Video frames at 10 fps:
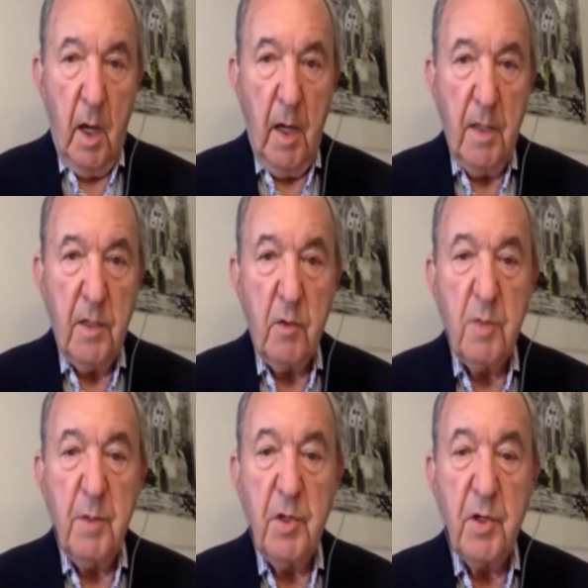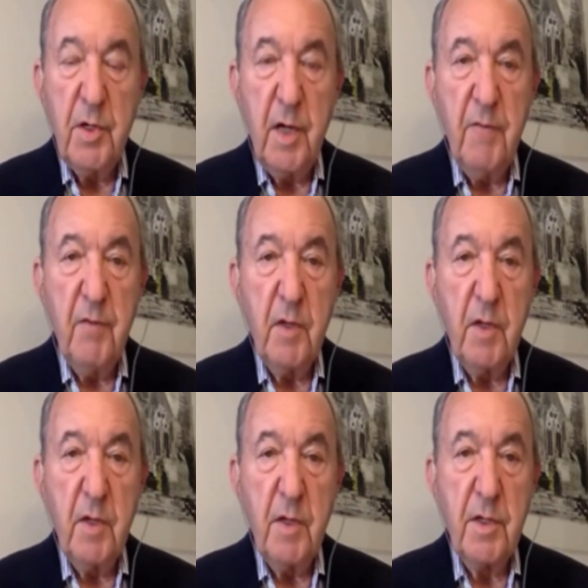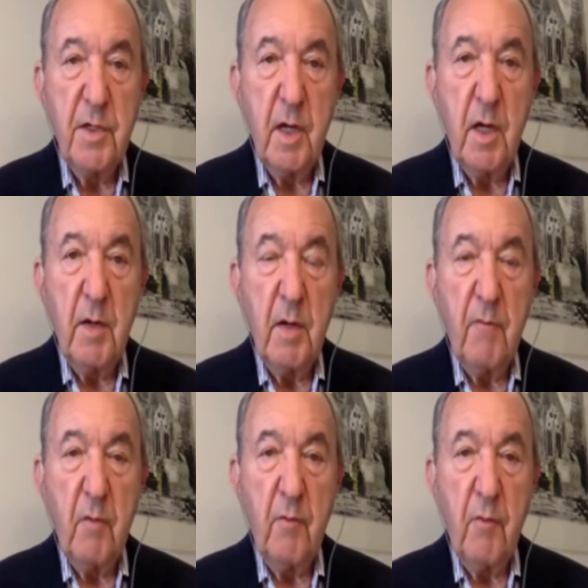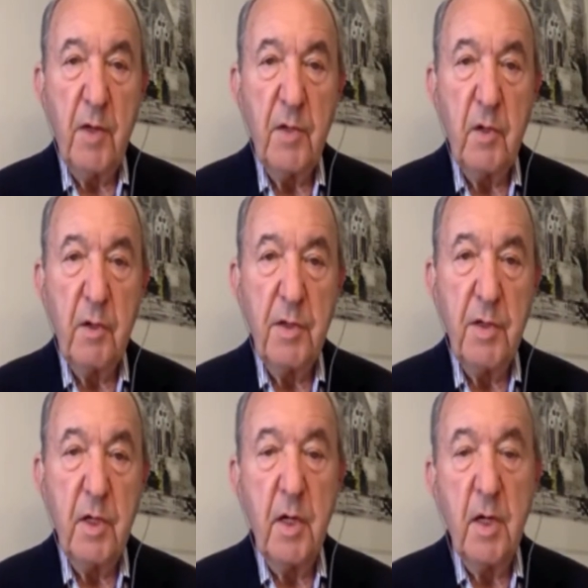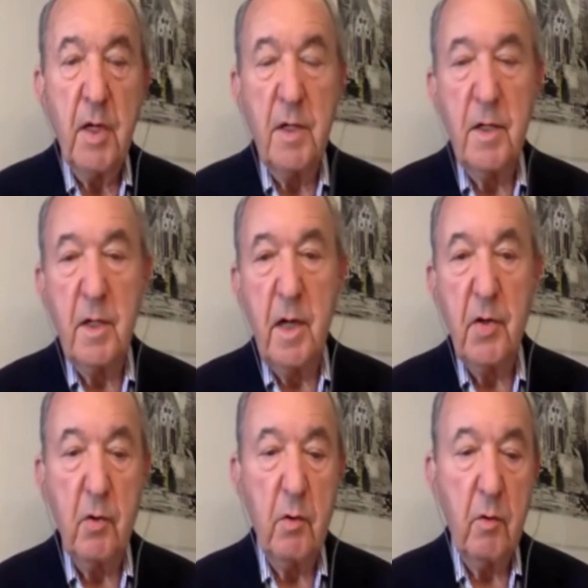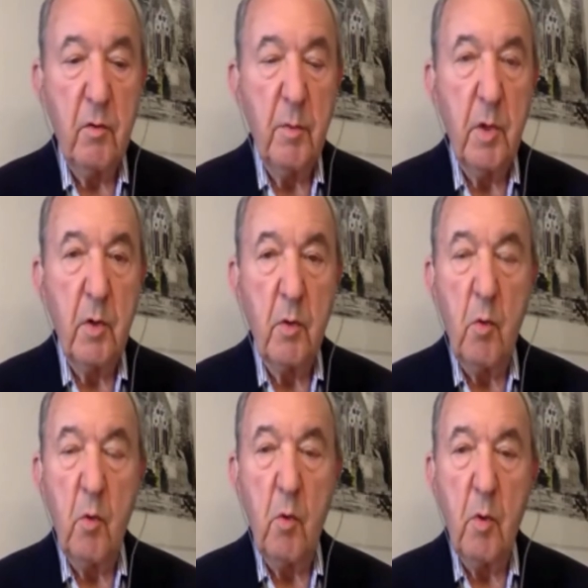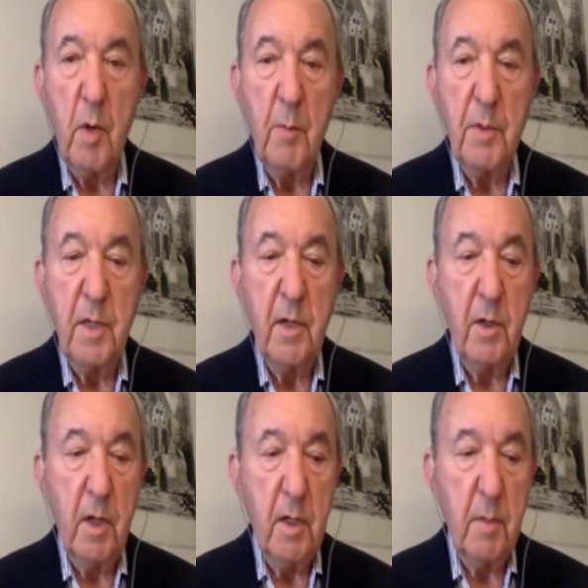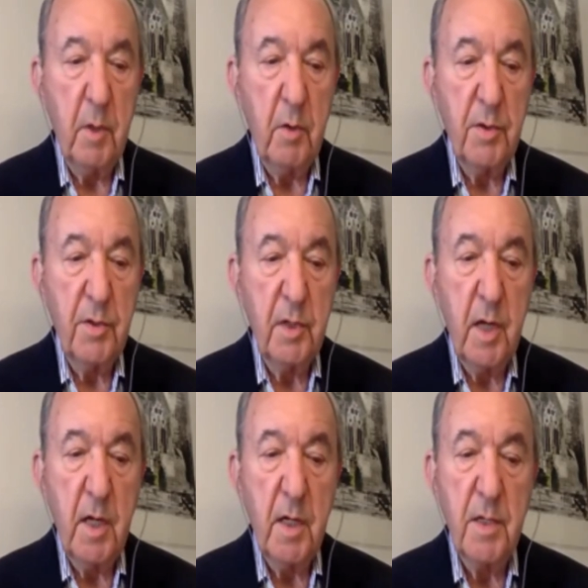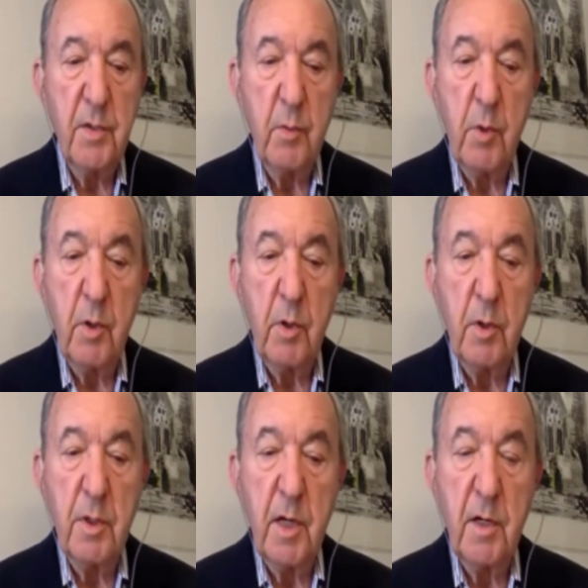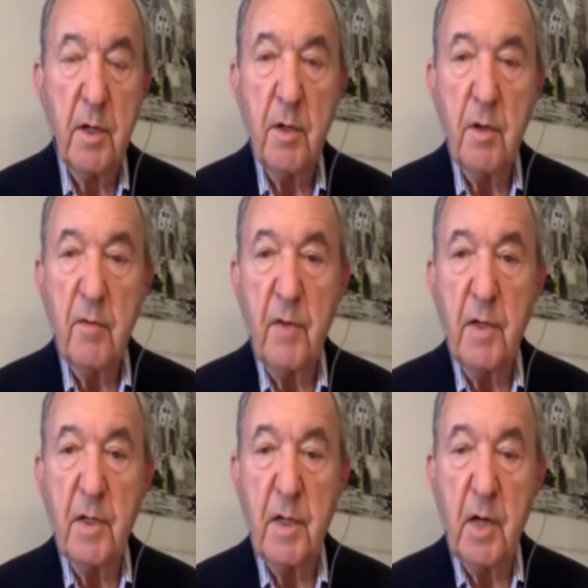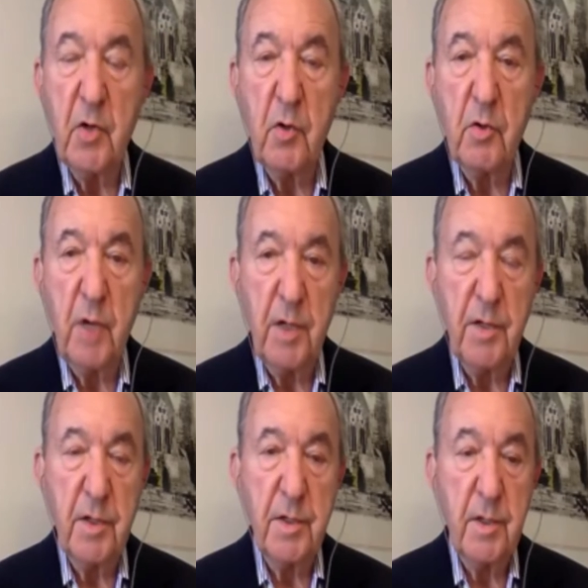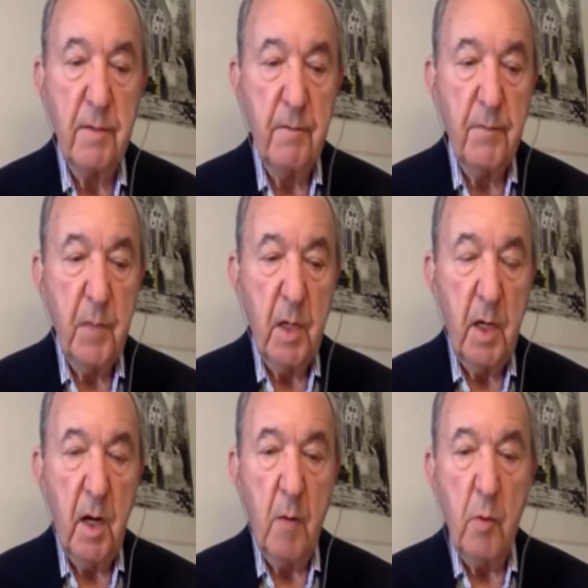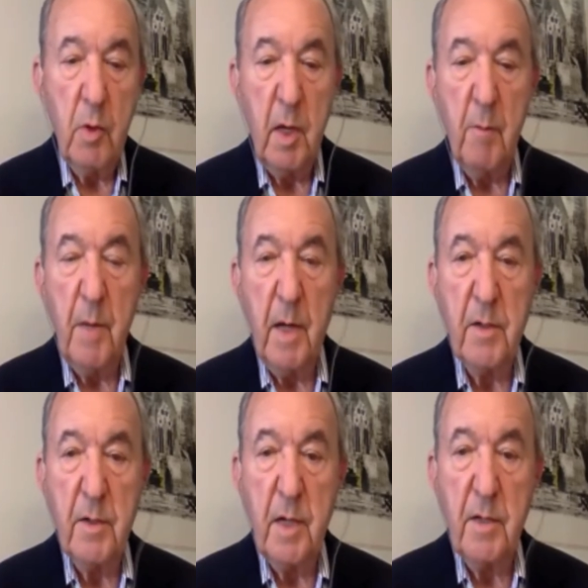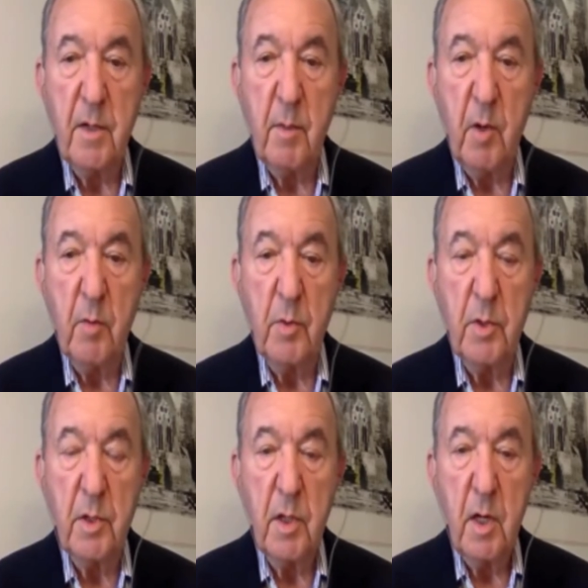It's an auspicious day for this, for us to consider international criminal law, particularly because today is the World Day for International Justice. And I will come back to that in a moment.